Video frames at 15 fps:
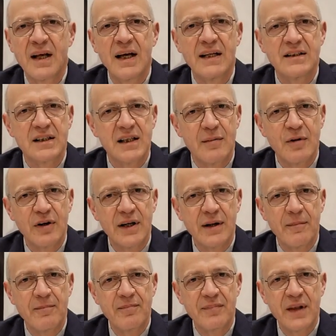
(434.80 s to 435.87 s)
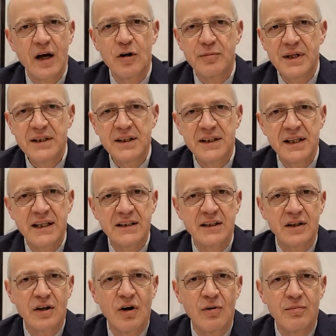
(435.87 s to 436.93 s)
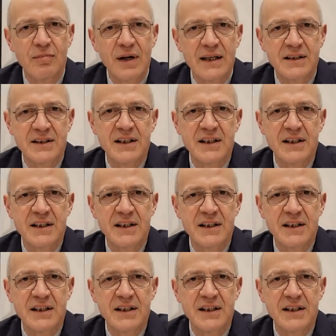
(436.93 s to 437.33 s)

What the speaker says: In summary, obesity is a complex